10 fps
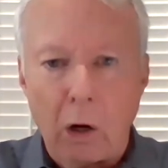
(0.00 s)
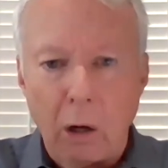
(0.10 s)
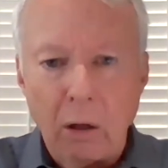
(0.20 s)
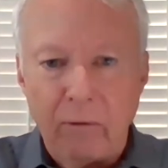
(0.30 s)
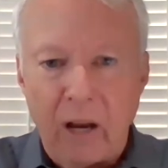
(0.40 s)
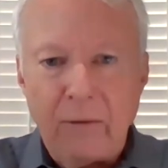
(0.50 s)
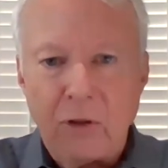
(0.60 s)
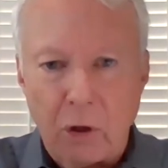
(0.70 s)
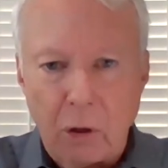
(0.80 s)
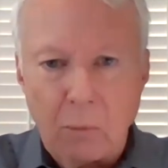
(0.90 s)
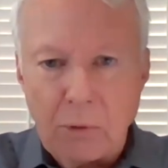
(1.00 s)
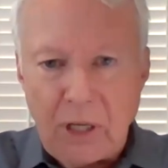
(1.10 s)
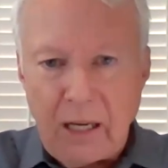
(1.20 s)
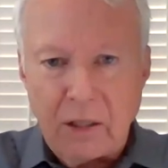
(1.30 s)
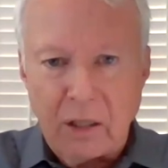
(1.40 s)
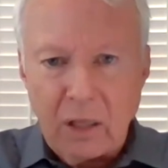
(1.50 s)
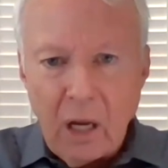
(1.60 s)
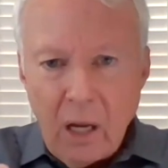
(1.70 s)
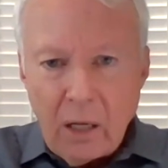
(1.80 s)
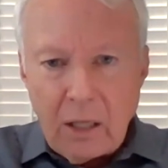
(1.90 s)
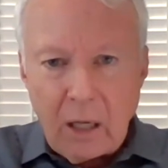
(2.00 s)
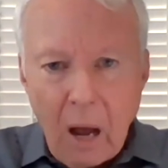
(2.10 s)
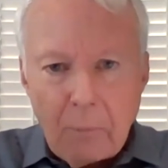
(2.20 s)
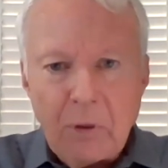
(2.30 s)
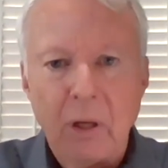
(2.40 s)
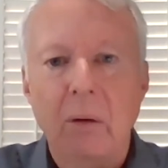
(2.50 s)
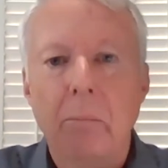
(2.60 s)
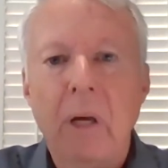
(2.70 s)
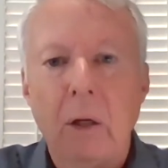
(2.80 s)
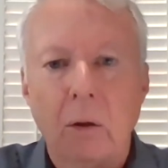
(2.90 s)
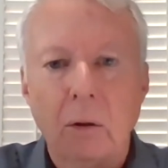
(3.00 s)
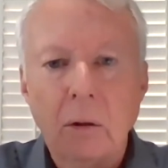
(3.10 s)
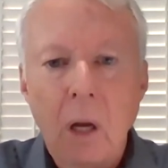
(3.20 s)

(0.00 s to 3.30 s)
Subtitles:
all of life's circumstances to come to the middle.